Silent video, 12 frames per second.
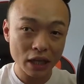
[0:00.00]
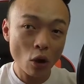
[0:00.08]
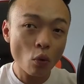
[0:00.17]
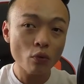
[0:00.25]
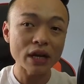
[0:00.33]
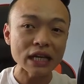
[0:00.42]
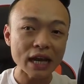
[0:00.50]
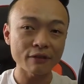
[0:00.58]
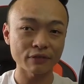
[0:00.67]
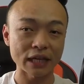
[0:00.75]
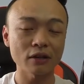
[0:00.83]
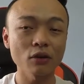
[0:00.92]
already
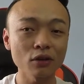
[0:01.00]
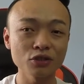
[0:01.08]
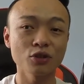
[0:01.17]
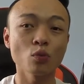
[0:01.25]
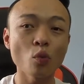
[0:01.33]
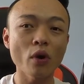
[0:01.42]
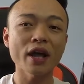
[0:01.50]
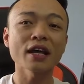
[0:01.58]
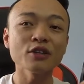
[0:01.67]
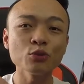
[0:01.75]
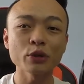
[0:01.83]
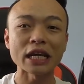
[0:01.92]
have technology where
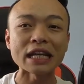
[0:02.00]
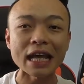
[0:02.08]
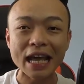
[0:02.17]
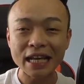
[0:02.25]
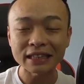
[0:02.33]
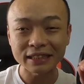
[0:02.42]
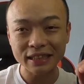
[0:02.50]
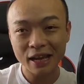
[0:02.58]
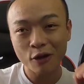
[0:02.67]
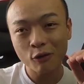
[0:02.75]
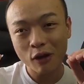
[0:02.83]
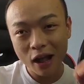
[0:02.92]
you can
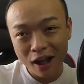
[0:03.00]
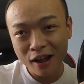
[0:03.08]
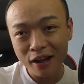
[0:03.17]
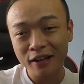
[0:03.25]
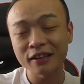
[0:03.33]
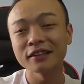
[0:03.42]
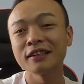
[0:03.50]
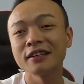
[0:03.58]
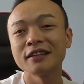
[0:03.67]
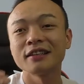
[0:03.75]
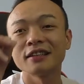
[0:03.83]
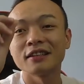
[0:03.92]
SLI
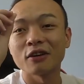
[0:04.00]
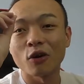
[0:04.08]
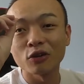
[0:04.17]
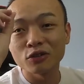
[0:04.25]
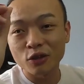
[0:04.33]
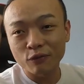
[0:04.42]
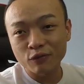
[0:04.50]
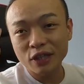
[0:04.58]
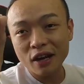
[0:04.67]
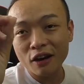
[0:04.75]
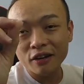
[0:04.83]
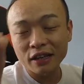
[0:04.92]
on your
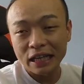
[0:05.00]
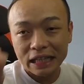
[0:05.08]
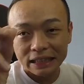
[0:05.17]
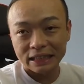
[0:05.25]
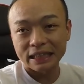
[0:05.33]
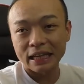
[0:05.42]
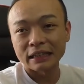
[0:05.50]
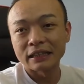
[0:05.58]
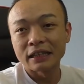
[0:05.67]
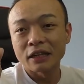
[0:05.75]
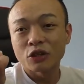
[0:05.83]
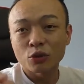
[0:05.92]
VR headset.
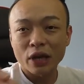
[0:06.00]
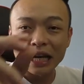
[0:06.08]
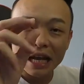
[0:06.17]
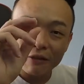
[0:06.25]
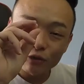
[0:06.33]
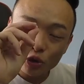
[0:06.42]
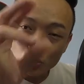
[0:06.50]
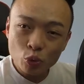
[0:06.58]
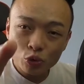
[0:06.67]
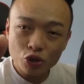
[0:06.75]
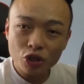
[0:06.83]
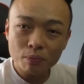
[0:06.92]
You can have two
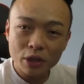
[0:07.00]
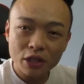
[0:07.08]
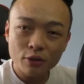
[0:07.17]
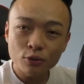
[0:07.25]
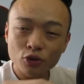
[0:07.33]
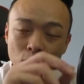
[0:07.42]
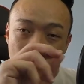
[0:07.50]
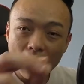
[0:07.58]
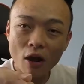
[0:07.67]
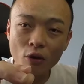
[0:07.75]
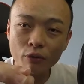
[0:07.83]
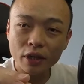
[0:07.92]
GPUs
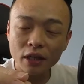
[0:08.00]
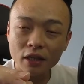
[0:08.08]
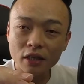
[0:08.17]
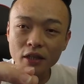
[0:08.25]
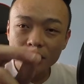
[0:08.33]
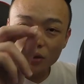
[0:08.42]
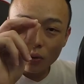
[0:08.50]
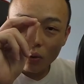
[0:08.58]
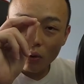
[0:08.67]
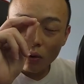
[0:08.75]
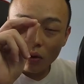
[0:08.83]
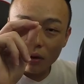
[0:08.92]
powering
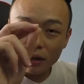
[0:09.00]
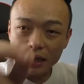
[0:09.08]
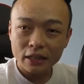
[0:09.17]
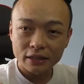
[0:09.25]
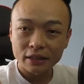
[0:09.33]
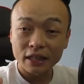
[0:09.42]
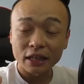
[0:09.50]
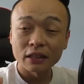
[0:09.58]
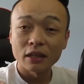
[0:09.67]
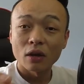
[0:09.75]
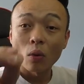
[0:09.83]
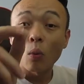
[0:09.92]
your headset,
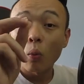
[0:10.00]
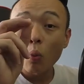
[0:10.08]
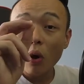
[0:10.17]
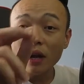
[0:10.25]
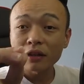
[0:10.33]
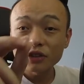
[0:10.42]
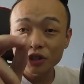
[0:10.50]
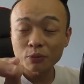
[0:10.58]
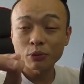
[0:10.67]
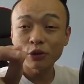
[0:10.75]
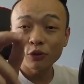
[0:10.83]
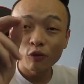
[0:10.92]
one
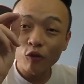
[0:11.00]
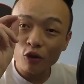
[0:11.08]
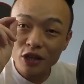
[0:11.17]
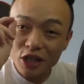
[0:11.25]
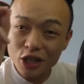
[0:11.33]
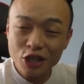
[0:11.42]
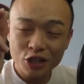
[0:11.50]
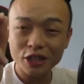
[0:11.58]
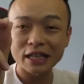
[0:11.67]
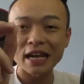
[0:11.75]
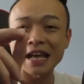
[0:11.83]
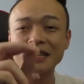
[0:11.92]
GPU for
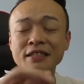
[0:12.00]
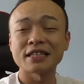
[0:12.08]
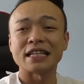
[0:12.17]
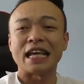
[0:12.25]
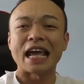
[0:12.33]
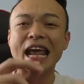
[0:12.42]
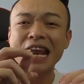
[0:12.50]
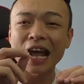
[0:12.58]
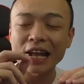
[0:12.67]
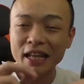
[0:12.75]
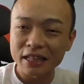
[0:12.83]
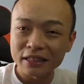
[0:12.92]
each lens. And I
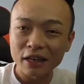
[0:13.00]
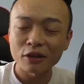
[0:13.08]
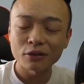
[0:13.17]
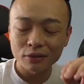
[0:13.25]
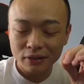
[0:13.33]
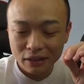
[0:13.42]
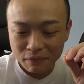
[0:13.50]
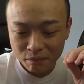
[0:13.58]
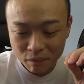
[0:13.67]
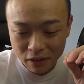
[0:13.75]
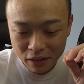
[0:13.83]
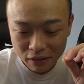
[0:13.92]
can tell you the,
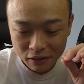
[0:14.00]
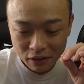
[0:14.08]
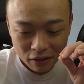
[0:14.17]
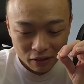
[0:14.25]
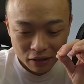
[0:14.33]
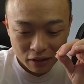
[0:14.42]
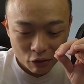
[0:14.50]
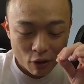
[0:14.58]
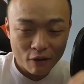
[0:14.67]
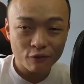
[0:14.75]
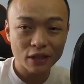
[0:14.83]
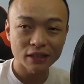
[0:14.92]
the, the, the
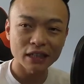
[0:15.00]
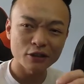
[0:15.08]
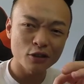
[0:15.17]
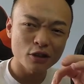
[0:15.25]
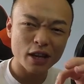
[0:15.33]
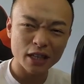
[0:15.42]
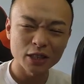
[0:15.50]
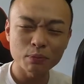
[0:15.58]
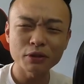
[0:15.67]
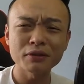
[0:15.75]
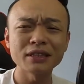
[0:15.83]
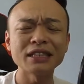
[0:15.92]
graphics that you're gonna
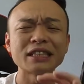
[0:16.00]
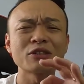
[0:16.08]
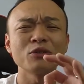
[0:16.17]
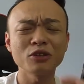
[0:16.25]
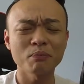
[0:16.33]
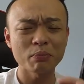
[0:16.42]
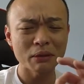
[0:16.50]
experience is gonna be